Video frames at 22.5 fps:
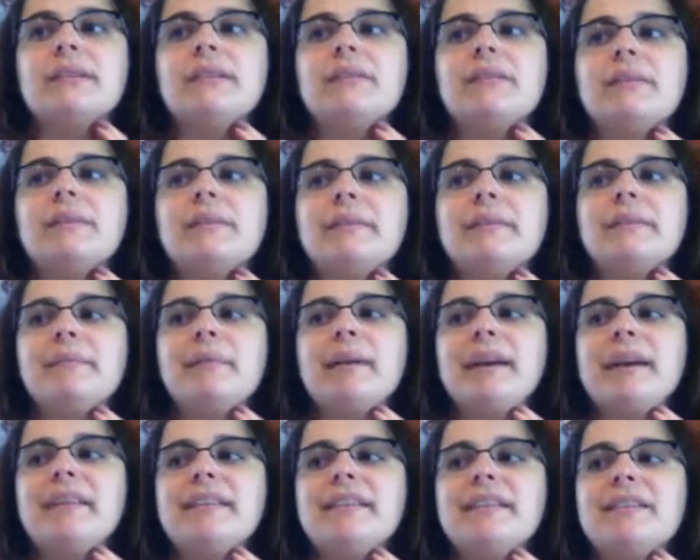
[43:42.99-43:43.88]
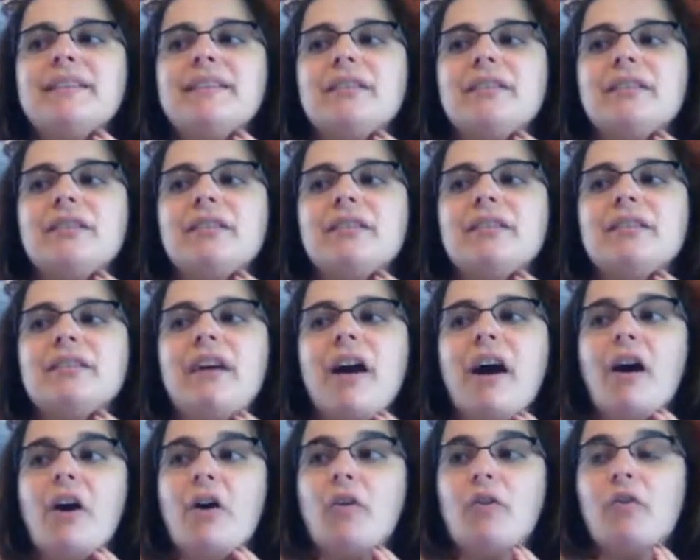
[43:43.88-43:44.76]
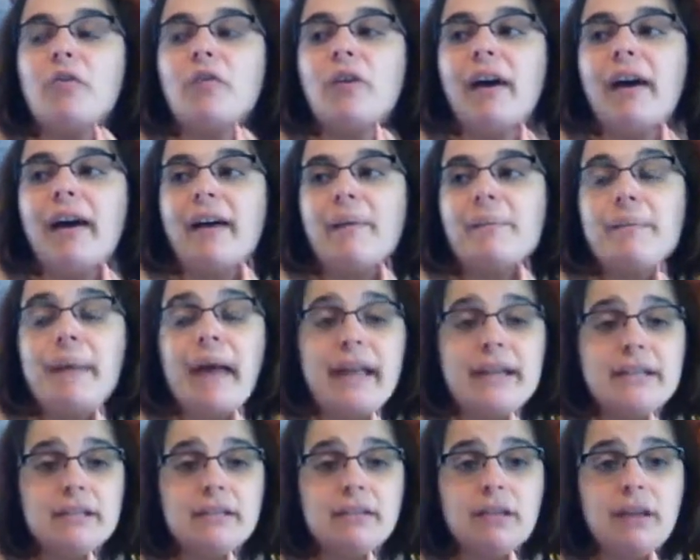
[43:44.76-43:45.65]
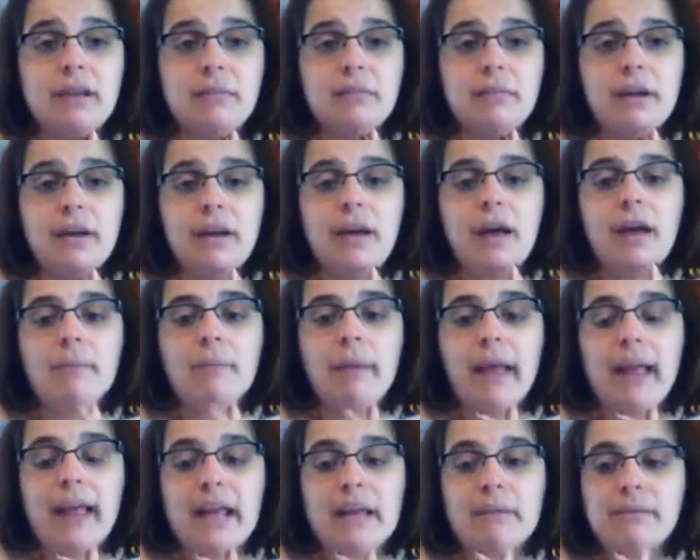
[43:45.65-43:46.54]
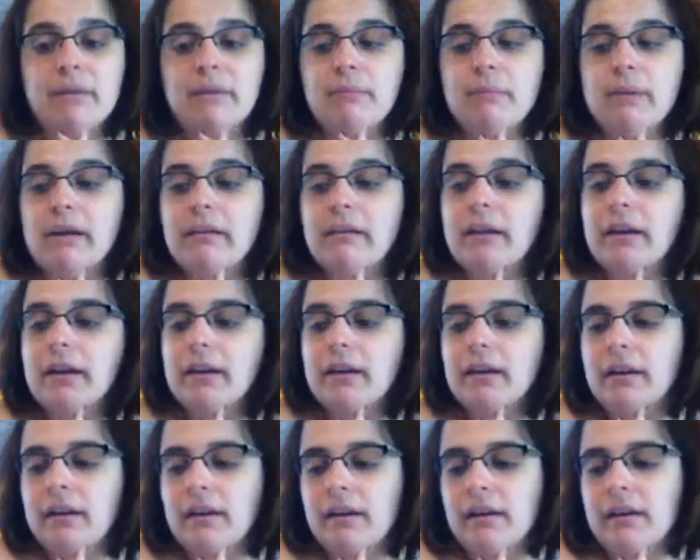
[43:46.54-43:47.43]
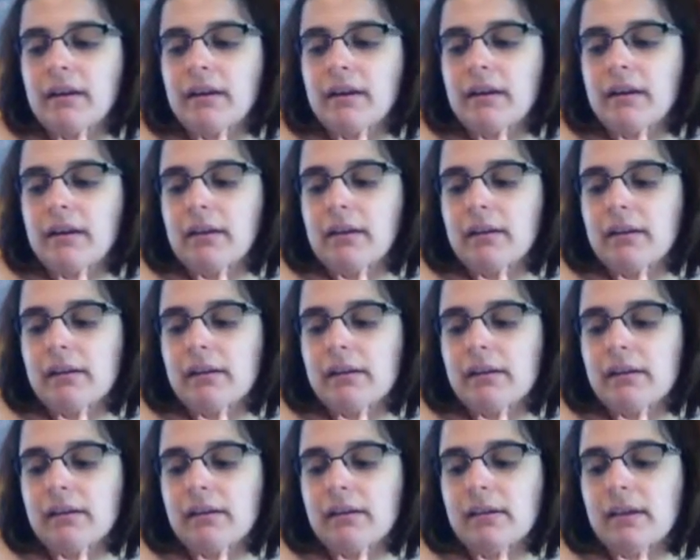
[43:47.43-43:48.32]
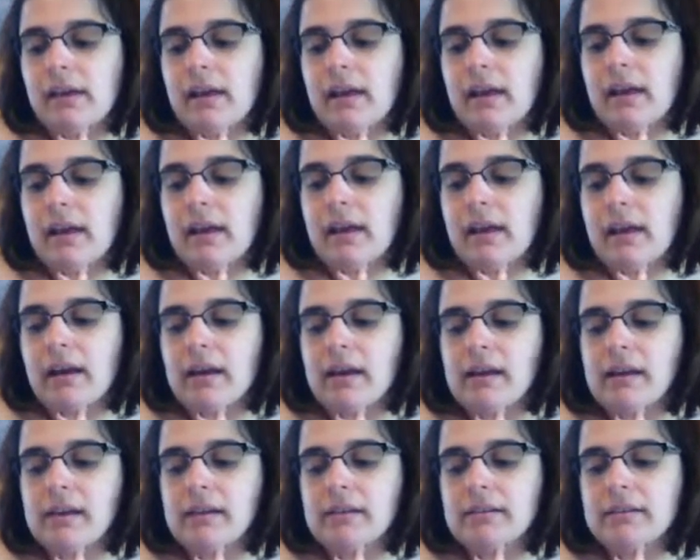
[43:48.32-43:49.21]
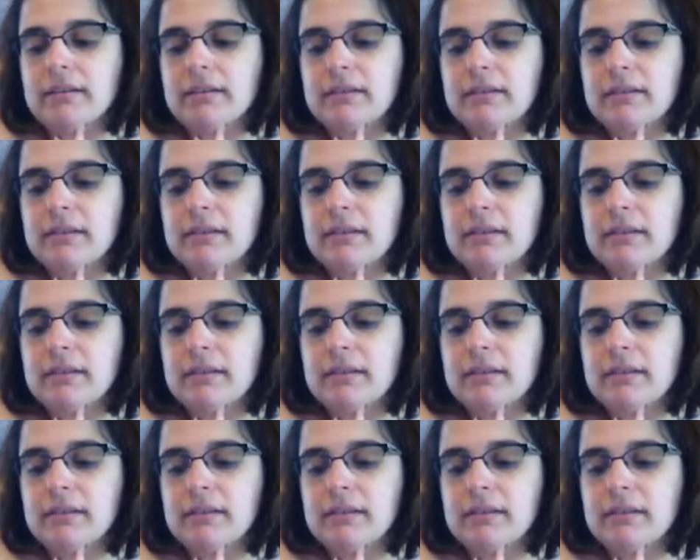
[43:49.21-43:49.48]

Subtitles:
What was my other 2? Oh, Pendulum by Amy Miller. And